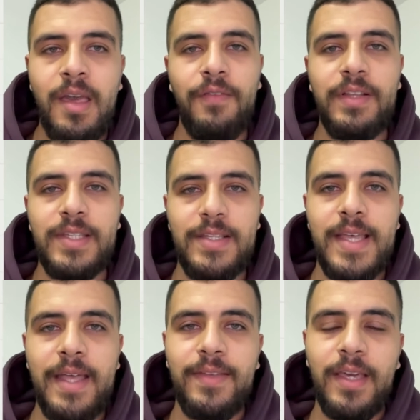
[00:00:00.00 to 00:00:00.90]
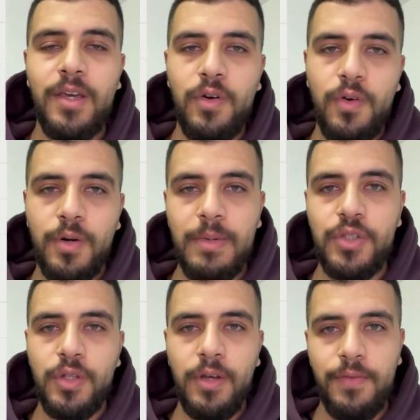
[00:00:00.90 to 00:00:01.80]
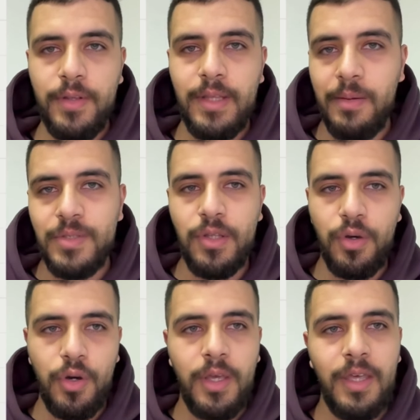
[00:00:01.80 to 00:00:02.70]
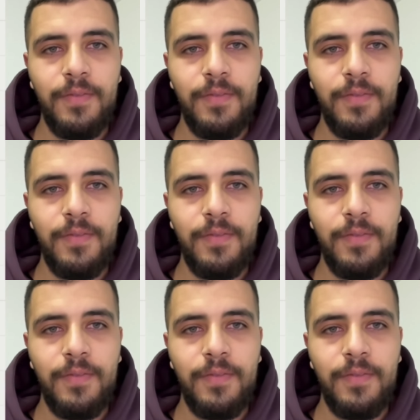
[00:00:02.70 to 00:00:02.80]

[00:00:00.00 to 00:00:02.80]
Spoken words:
if it's a static, or majority of the times the hook,